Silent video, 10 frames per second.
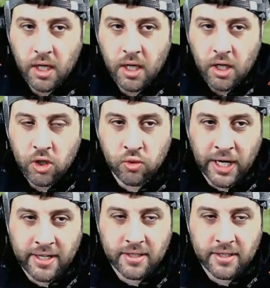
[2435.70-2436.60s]
Great
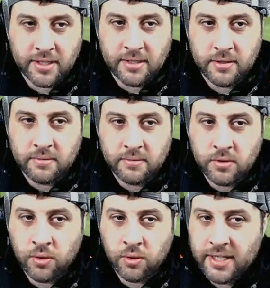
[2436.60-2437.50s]

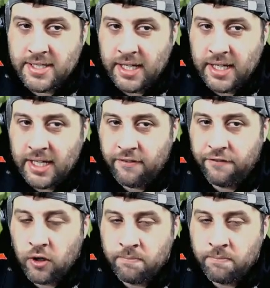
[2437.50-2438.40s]
D
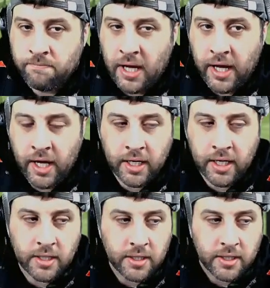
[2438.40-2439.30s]
from
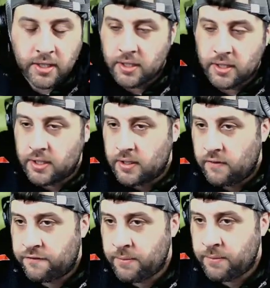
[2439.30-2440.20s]

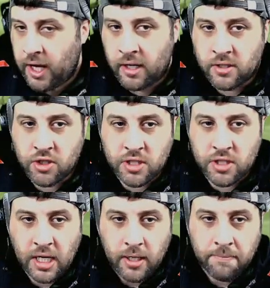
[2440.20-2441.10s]
Ireland, just
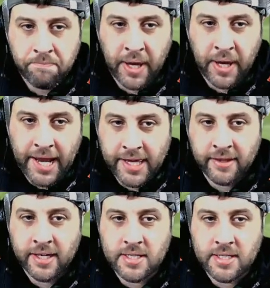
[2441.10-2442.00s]
penning
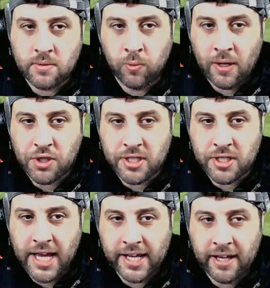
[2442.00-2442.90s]
this Welsh
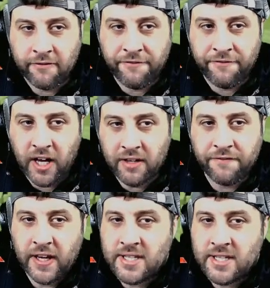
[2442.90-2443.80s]
attack in. 5
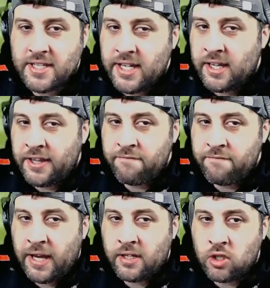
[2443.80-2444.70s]
phases in, and they've made
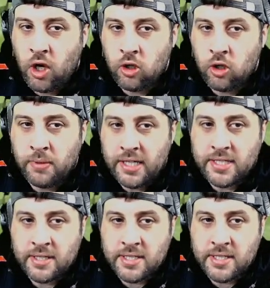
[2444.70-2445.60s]
no
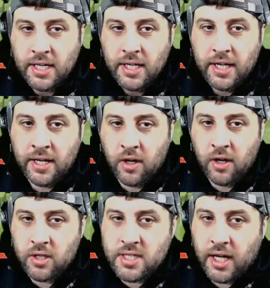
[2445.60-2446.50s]
meters. A lot of
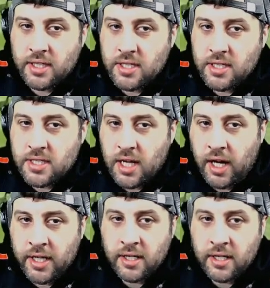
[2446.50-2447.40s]
side to
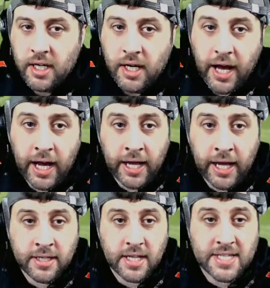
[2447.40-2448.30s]
side. As
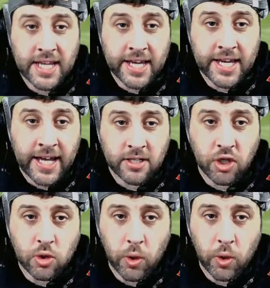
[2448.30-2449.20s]
I say that, Josh
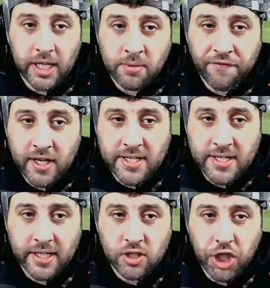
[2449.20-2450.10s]
Williams finds a little
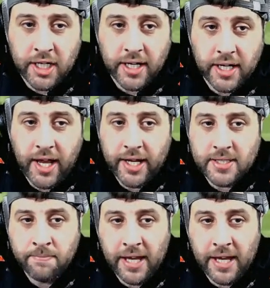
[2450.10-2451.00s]
chink of light and
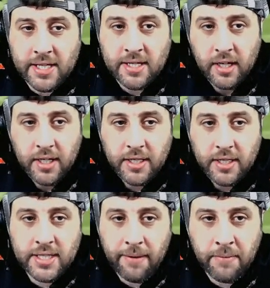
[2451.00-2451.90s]
makes
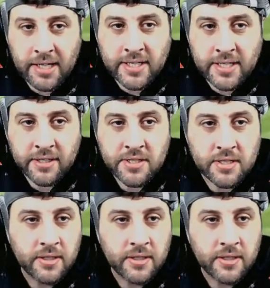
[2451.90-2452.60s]
10 meters.